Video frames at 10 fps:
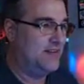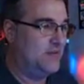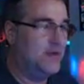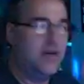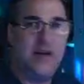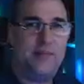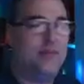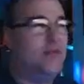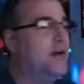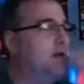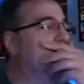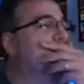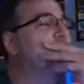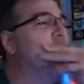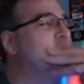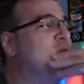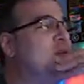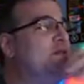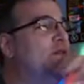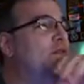What did I play? I'm trying to remember
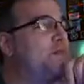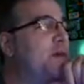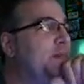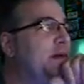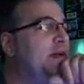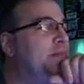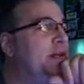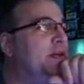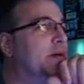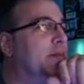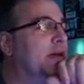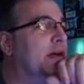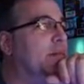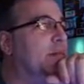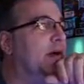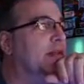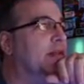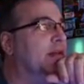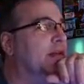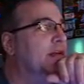what was my main beat 'em up game back then.